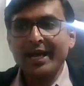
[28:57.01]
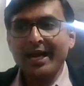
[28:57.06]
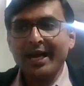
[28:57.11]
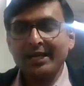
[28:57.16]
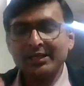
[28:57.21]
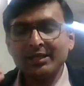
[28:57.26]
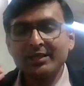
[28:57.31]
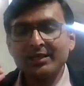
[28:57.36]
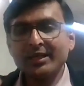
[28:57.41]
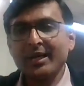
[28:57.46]

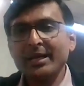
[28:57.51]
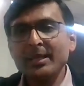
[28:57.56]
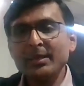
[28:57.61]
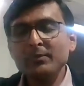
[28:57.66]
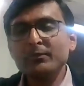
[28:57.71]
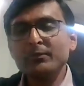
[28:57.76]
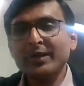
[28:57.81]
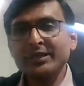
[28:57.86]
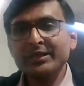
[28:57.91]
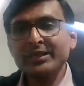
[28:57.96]
at a
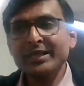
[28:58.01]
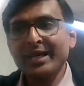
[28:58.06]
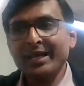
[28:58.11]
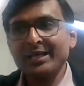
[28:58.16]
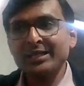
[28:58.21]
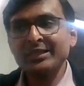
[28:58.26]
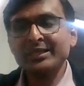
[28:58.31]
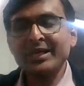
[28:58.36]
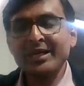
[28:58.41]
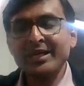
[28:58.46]
time when the
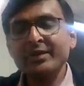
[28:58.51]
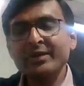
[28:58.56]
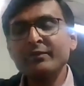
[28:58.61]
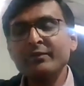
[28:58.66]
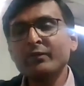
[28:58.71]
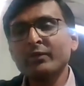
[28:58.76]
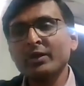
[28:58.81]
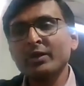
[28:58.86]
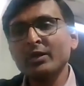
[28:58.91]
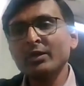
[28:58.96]
entire
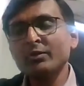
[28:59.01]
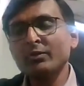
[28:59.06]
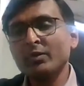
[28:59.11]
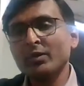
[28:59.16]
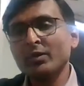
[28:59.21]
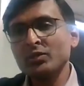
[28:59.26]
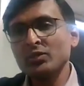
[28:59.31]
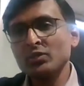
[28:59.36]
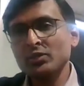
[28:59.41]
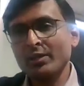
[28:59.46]
world
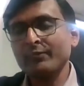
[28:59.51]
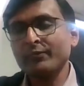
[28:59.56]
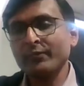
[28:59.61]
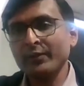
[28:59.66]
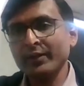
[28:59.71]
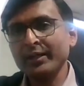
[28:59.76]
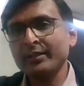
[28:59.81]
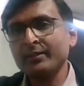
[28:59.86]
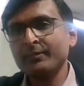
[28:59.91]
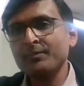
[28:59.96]
was
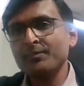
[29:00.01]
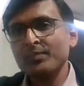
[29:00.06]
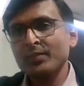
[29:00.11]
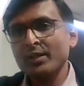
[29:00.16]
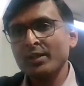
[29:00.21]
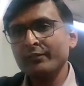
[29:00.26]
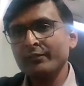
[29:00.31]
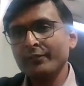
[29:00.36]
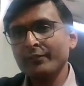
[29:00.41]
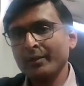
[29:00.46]
suffering
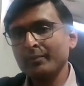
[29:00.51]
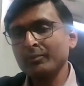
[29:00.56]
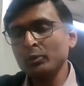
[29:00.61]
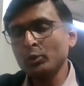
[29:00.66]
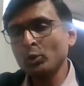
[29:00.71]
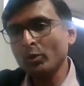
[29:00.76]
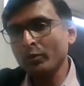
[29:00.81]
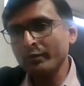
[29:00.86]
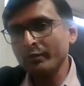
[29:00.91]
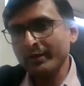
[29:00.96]

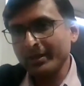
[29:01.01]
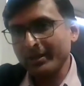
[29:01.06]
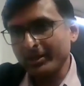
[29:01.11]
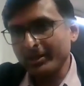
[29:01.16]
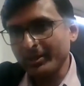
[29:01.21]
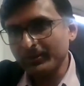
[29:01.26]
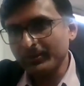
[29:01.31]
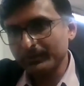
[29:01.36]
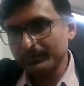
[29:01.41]
from COVID,